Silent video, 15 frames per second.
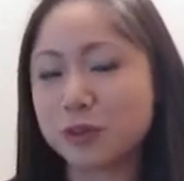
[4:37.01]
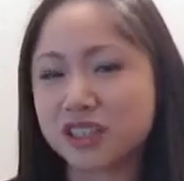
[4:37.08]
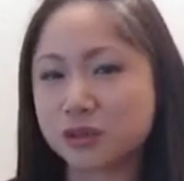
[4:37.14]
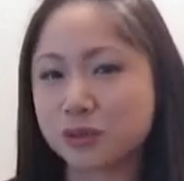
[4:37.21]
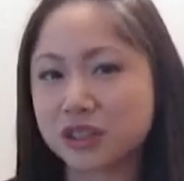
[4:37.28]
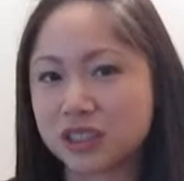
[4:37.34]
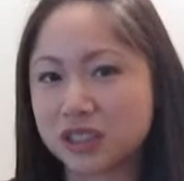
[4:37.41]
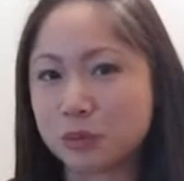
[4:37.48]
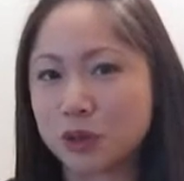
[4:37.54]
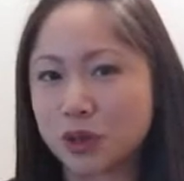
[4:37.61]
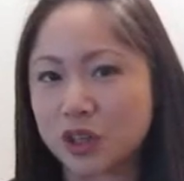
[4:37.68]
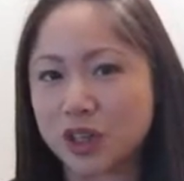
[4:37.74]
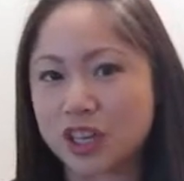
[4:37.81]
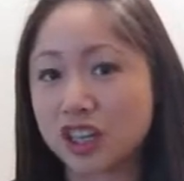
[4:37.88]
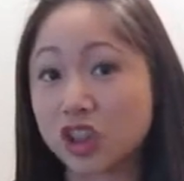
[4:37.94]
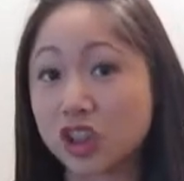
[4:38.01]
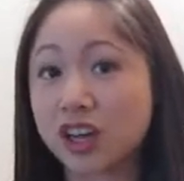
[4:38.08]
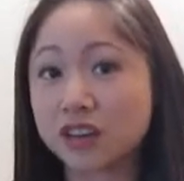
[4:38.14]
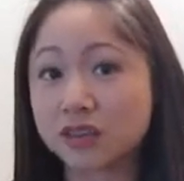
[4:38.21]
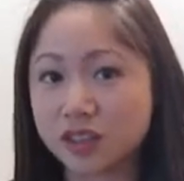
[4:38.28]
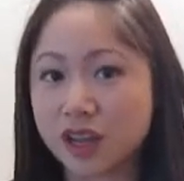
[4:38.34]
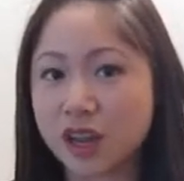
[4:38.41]
because we did put like a
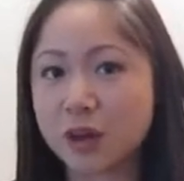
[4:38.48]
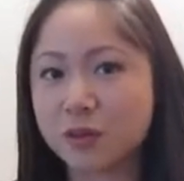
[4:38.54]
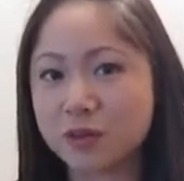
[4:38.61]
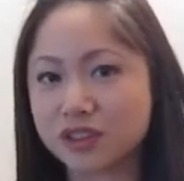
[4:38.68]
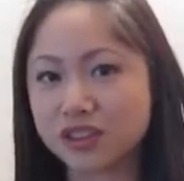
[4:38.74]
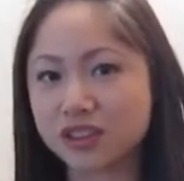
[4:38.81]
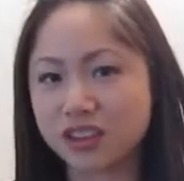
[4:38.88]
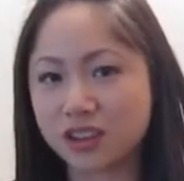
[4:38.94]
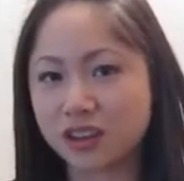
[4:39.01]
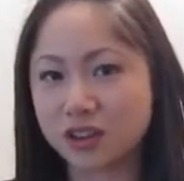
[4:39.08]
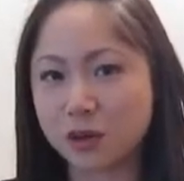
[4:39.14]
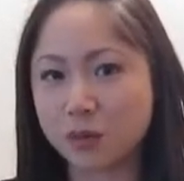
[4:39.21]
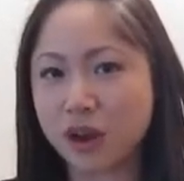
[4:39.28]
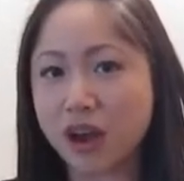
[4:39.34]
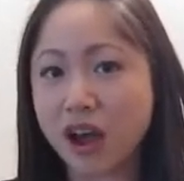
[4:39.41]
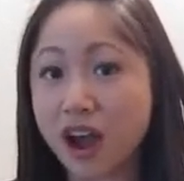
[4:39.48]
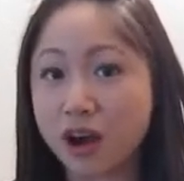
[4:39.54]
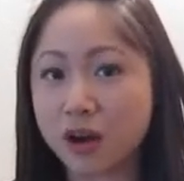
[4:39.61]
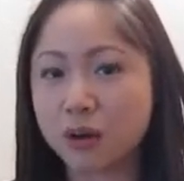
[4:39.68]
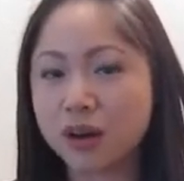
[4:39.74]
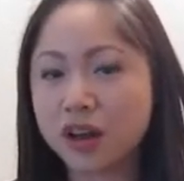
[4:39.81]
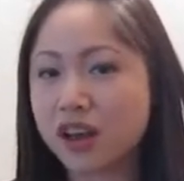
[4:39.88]
lot of time into thinking about
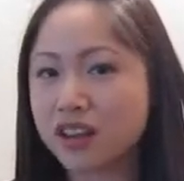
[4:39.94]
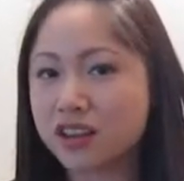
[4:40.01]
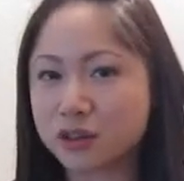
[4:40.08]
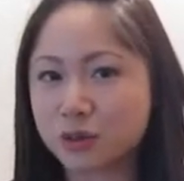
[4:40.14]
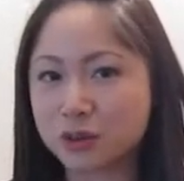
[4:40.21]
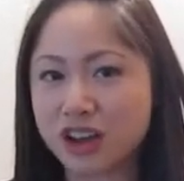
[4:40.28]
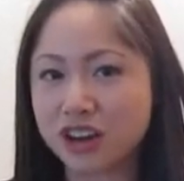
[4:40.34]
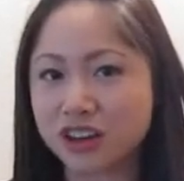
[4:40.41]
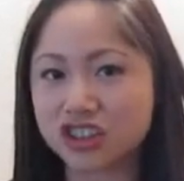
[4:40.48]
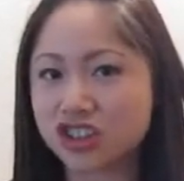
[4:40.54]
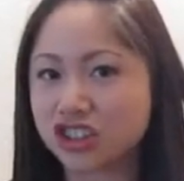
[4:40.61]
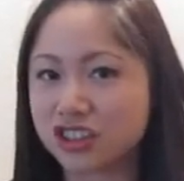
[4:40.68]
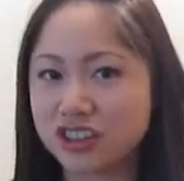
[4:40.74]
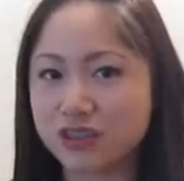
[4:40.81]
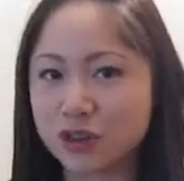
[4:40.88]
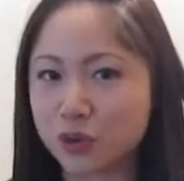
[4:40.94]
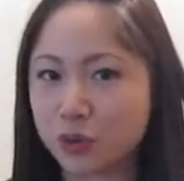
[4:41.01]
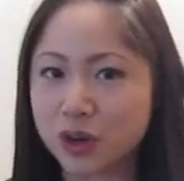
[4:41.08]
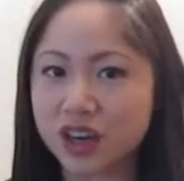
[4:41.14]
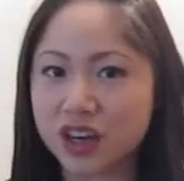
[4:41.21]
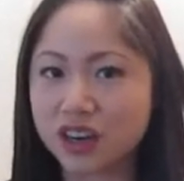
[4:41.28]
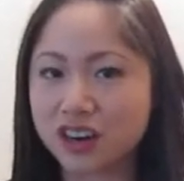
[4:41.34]
how this will actually even
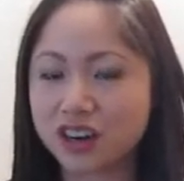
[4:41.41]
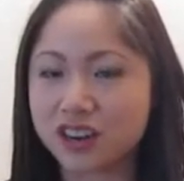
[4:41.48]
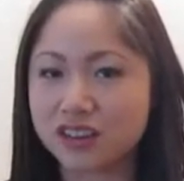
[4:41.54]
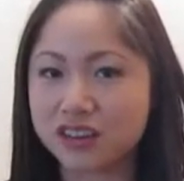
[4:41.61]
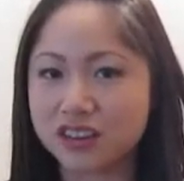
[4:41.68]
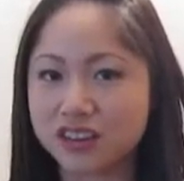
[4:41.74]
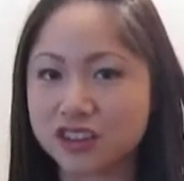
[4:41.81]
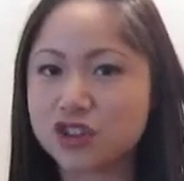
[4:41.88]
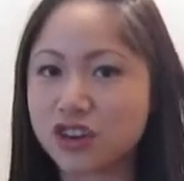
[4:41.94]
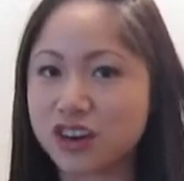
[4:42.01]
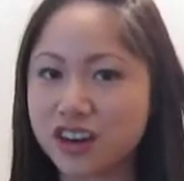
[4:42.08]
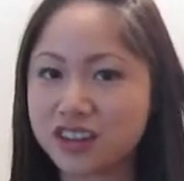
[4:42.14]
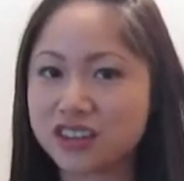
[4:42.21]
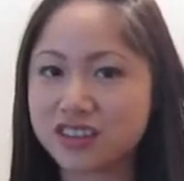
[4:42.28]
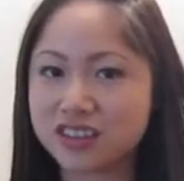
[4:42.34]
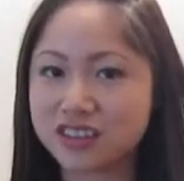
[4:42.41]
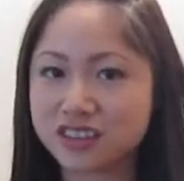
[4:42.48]
work on the trucks.